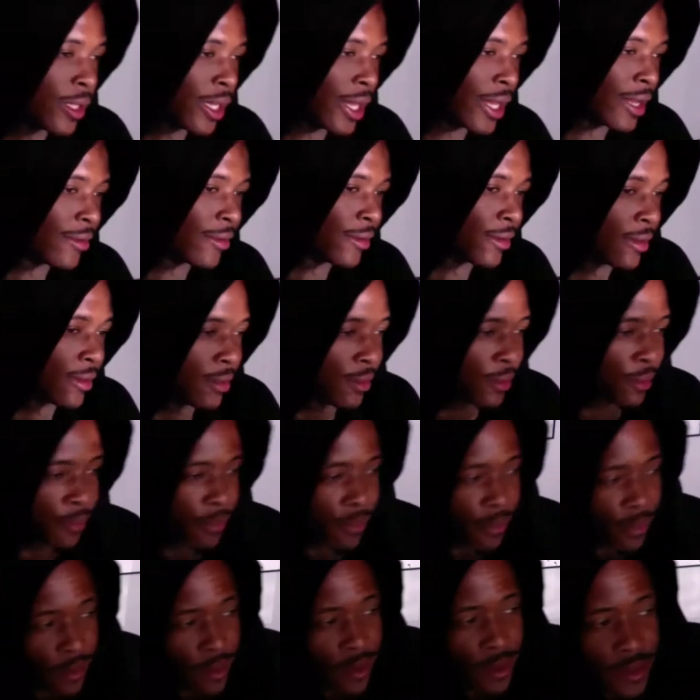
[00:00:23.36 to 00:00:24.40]
having a little
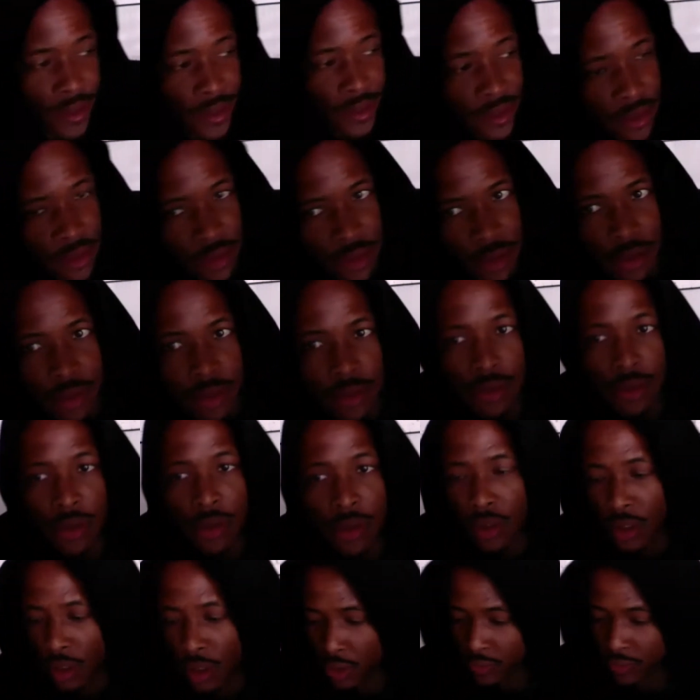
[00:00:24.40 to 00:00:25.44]
party. You know,
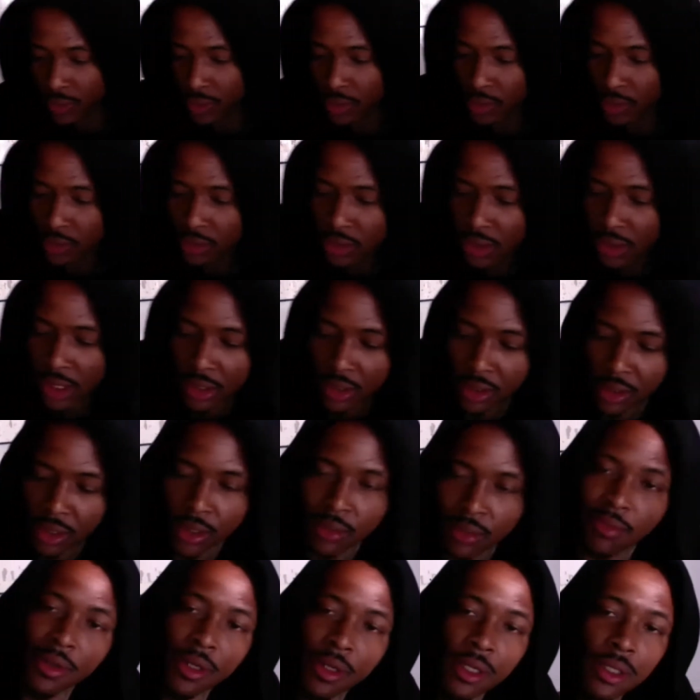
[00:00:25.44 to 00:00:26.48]
they over here setting
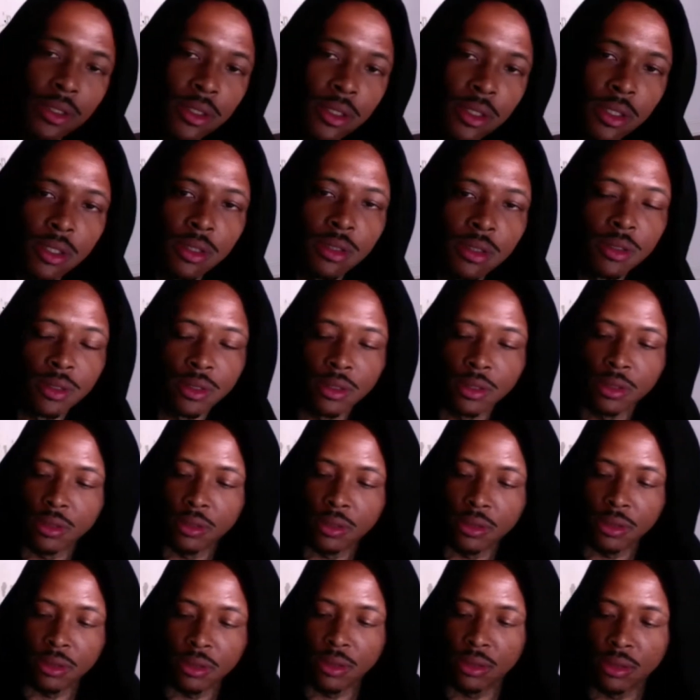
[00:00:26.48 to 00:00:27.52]
up right now.
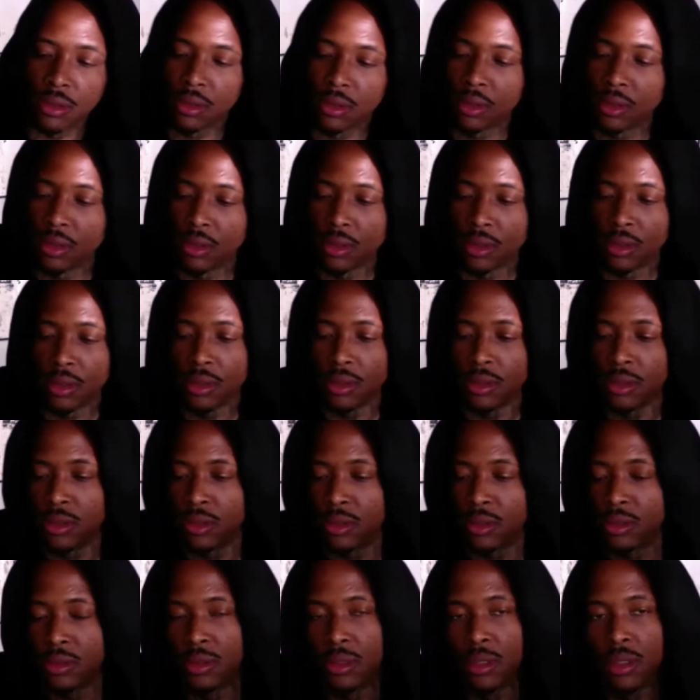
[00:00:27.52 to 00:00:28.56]
Mm-hmm.
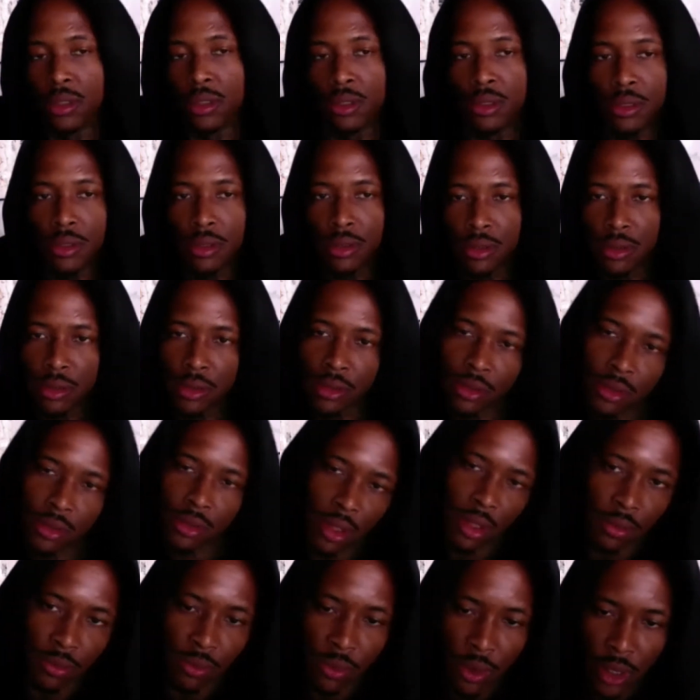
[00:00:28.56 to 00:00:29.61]
You know,
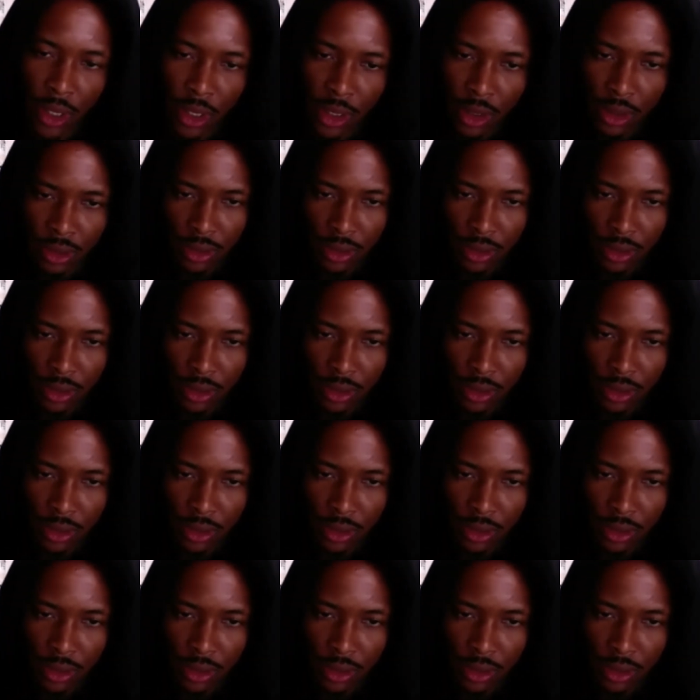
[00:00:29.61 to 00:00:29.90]
something it's